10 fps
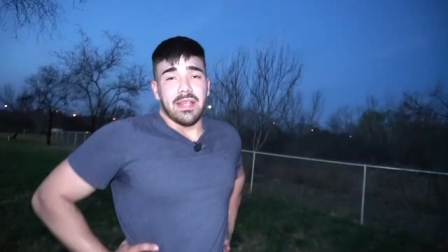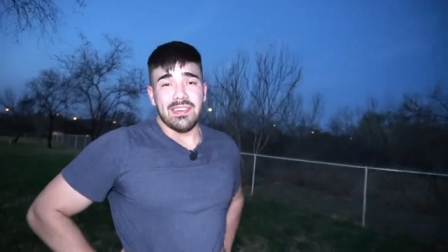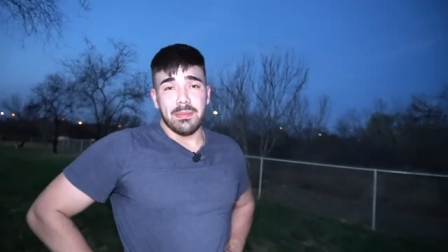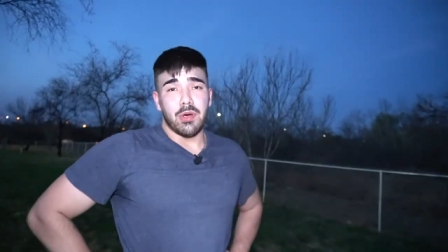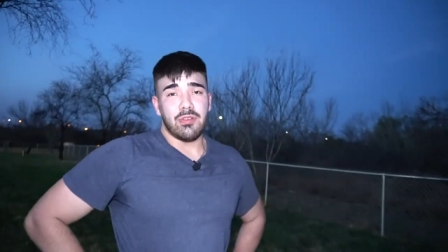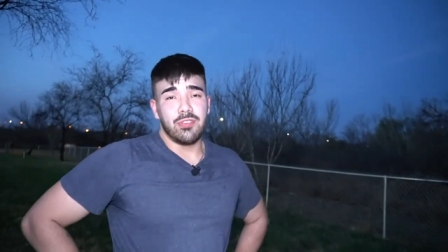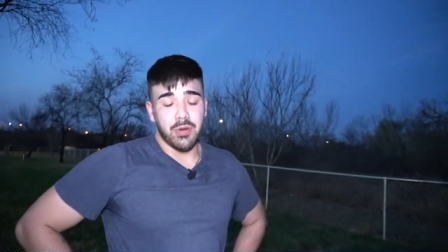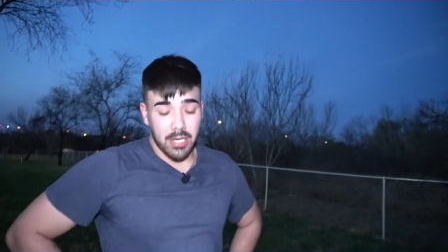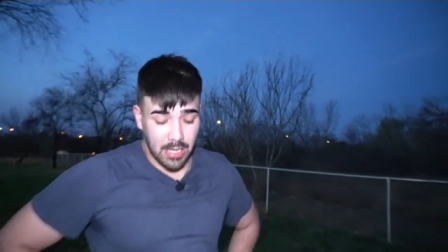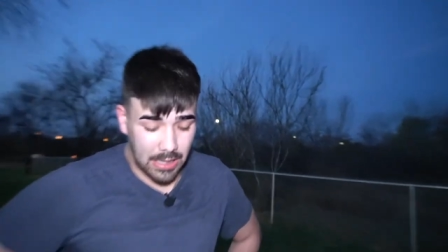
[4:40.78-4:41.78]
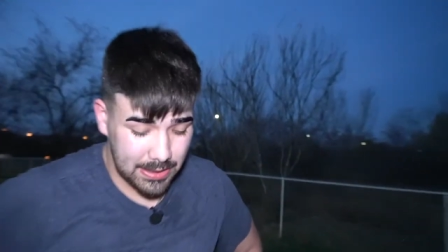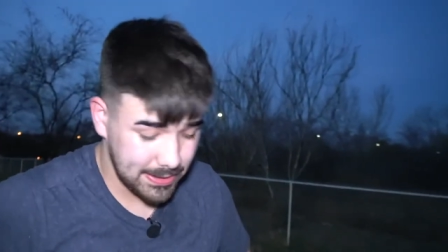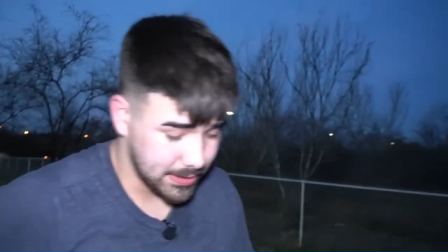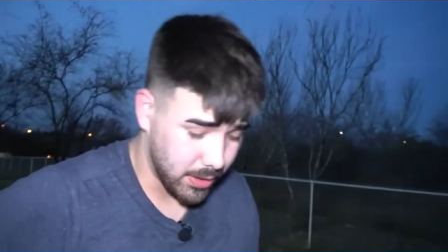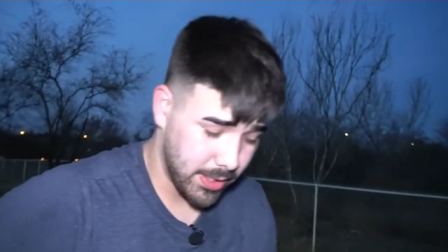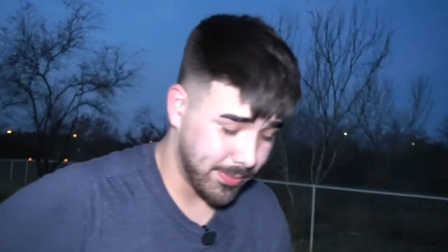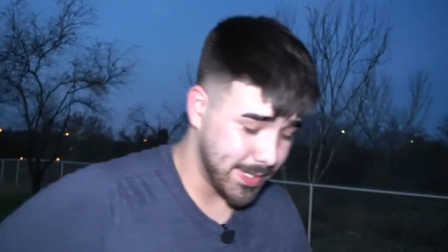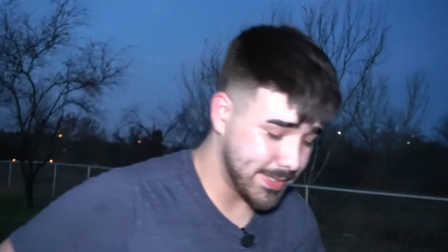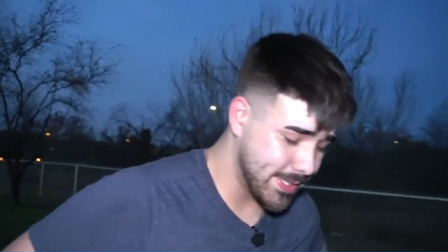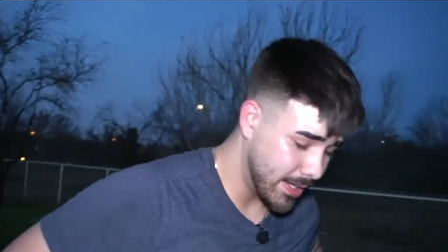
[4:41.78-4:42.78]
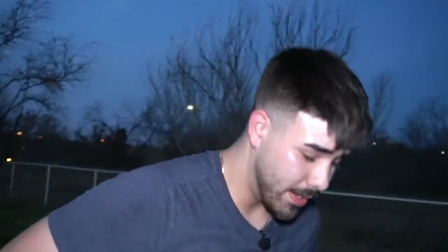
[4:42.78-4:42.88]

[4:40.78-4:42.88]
give him more food because that's all he wants.